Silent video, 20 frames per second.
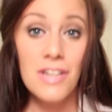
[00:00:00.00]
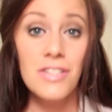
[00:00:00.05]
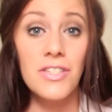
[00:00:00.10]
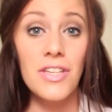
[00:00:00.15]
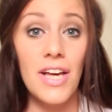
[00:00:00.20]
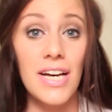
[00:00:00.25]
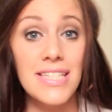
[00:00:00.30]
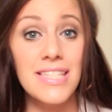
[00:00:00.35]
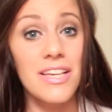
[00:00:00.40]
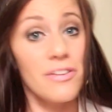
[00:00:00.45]

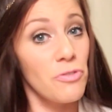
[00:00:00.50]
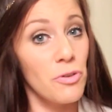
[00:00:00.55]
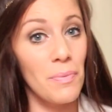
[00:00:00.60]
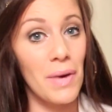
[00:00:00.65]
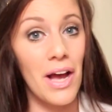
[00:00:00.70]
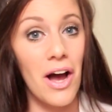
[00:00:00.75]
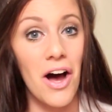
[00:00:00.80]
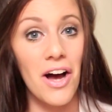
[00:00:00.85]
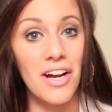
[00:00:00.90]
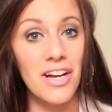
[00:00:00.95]
So that's it for
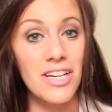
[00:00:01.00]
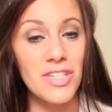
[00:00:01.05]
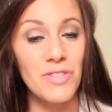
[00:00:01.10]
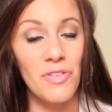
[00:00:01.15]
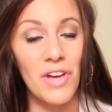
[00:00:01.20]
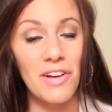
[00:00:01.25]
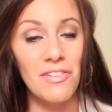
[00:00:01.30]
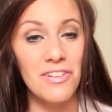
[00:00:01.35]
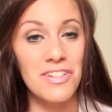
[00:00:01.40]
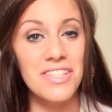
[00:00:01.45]
my August
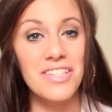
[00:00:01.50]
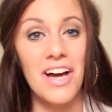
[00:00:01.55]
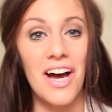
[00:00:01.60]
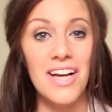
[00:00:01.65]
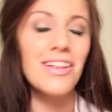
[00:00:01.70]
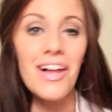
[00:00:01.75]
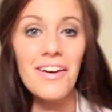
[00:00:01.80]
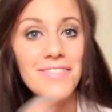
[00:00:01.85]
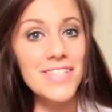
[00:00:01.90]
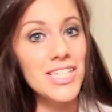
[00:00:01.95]
favorites, guys.
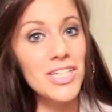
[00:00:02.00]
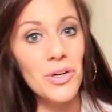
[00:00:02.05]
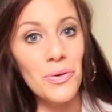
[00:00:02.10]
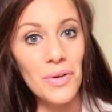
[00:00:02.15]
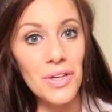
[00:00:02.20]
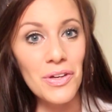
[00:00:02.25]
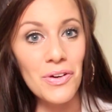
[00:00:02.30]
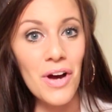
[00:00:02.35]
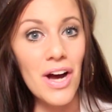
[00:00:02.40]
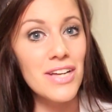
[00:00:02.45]
Love to know
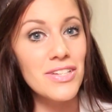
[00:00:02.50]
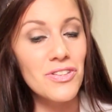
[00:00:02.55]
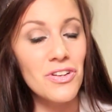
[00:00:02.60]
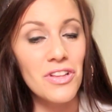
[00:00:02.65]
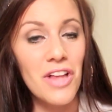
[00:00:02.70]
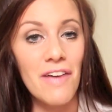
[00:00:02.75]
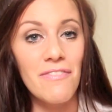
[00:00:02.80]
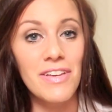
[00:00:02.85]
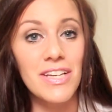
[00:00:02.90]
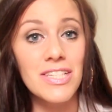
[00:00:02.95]
what you guys are
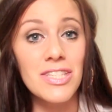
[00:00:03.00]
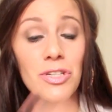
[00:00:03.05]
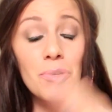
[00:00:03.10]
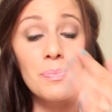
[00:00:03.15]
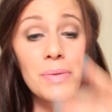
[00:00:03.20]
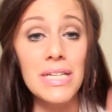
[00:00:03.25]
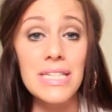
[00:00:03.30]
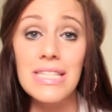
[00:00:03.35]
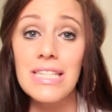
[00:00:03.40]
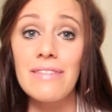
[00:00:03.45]
loving, so
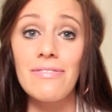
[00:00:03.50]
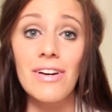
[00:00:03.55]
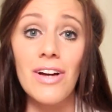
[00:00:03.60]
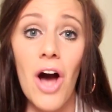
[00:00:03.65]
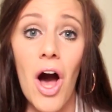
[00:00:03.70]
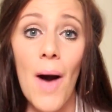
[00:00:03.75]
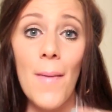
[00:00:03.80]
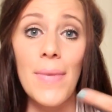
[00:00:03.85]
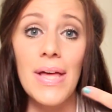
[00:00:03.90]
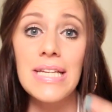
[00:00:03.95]
please leave a
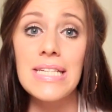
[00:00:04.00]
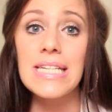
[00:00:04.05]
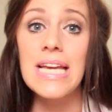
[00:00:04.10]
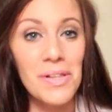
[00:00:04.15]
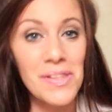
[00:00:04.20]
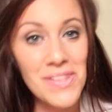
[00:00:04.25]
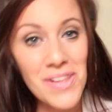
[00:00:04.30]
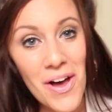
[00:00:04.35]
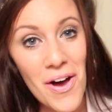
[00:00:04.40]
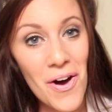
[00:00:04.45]
comment
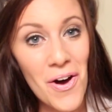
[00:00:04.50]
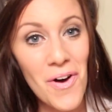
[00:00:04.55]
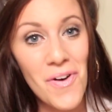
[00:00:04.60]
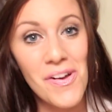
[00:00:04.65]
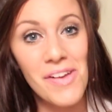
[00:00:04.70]
below.